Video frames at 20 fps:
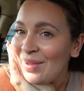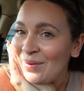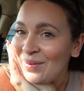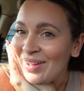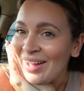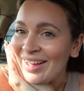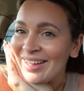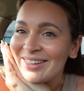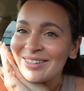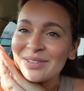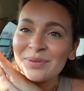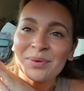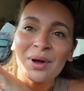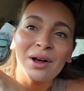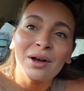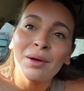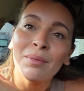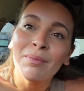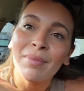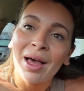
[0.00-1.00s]
guys,
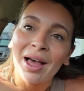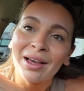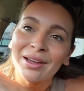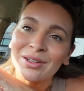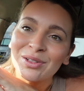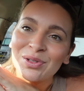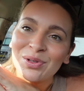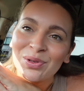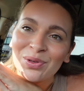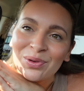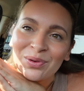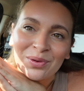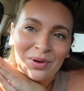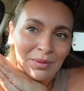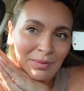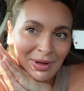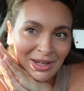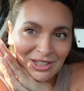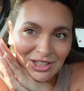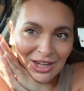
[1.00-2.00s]
welcome back to
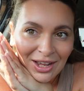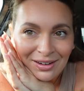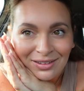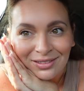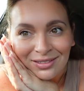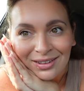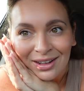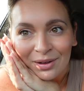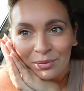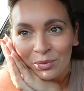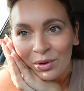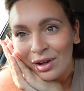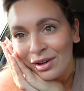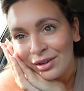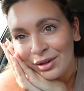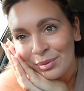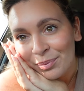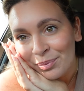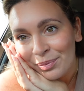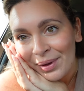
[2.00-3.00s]
my channel and
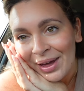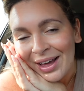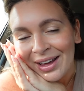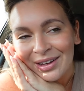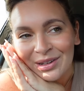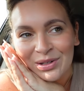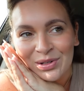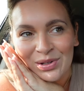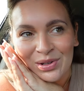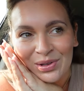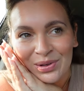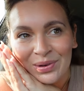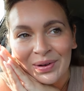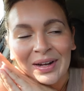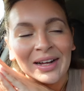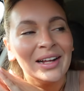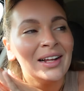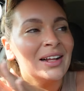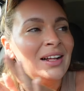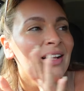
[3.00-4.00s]
welcome back to
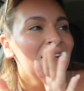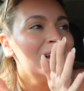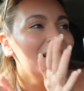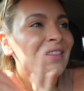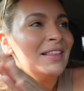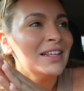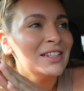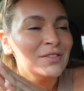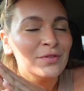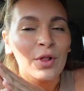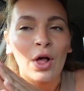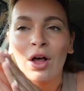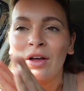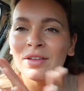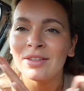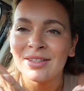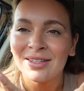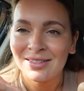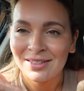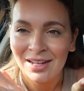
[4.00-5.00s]
this vlog.
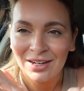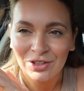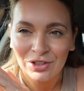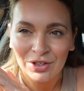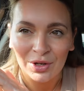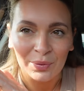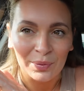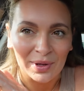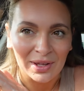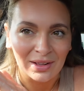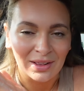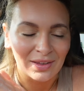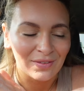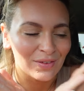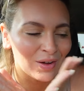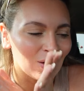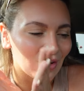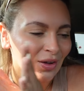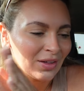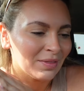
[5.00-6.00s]
This isn't actually a weekly
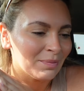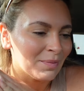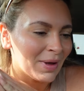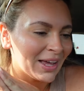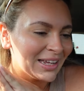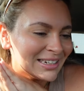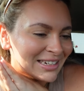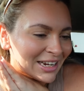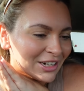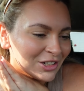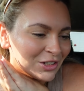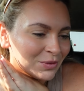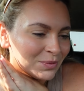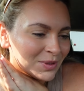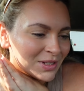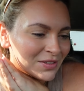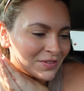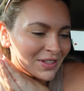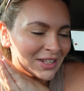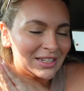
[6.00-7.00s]
vlog. My intention
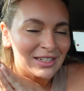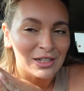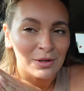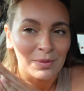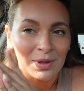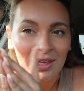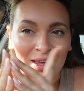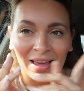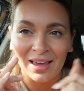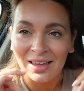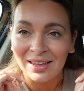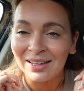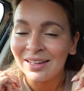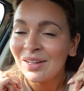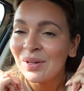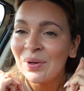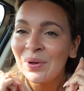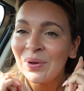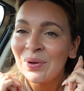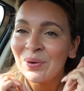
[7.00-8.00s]
was for this to be a
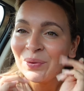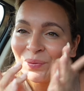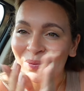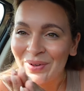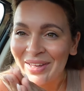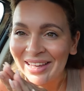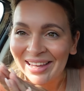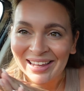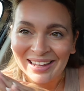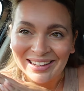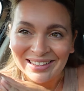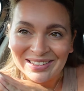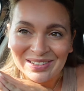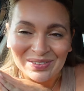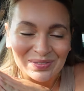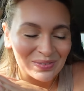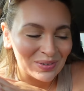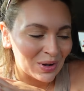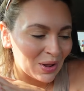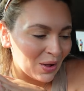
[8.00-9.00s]
weekend
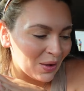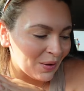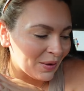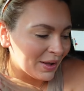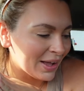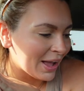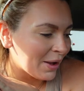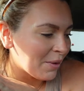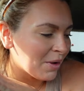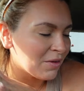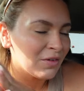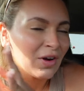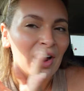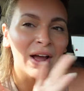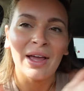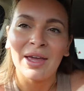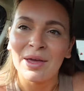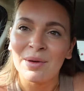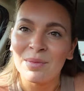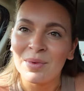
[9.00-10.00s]
vlog. However, I
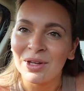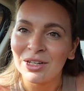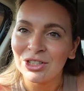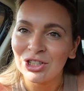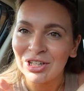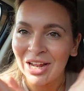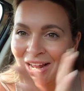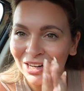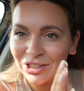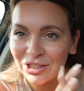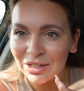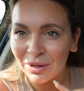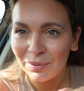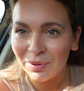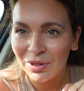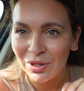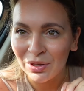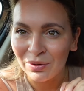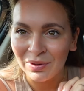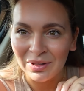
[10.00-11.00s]
am catching up
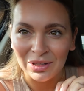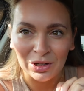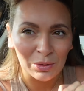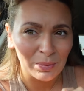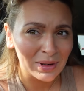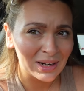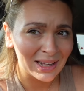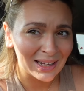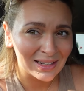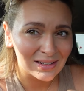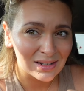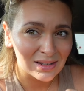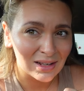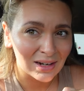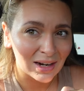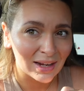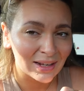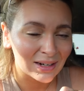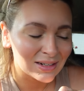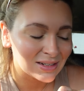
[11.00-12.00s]
with you a little bit later than
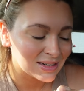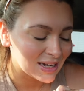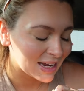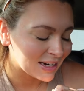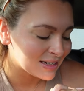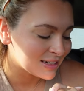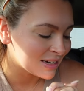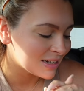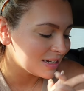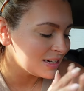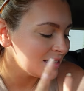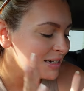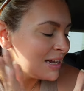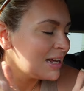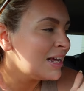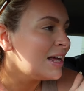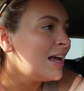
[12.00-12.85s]
I had intended.